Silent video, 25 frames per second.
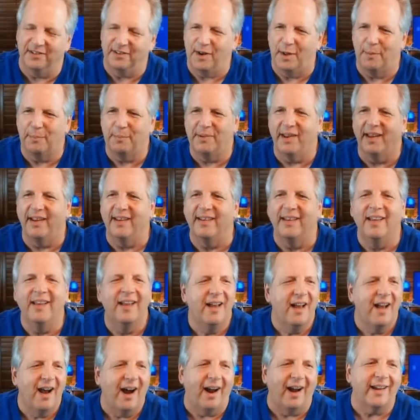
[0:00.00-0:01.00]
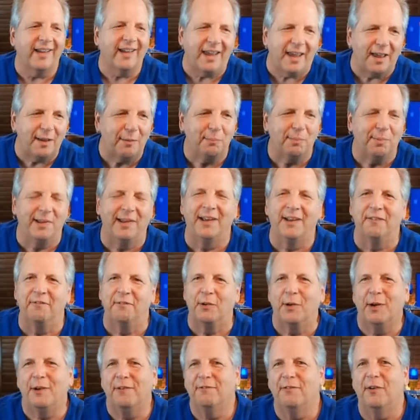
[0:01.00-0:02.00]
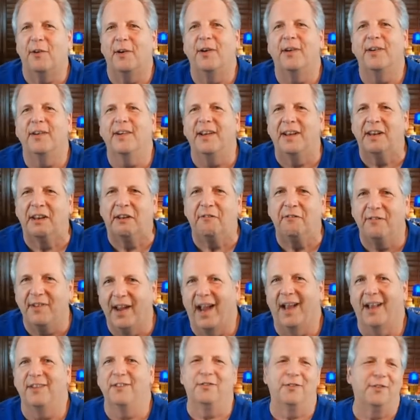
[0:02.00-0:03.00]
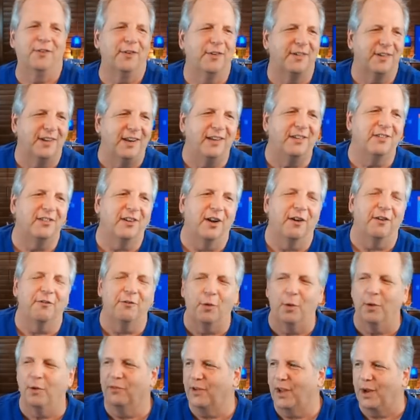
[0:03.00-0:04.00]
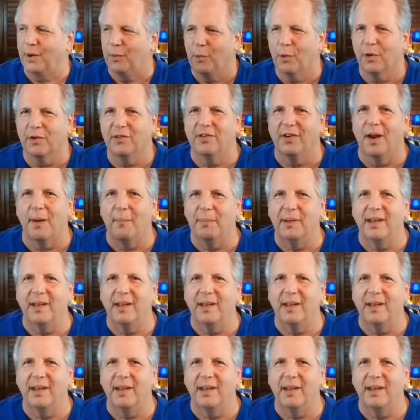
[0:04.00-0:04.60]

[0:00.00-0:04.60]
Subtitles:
an update. I can't plan very far in advance for teaching a ForeFlight workshop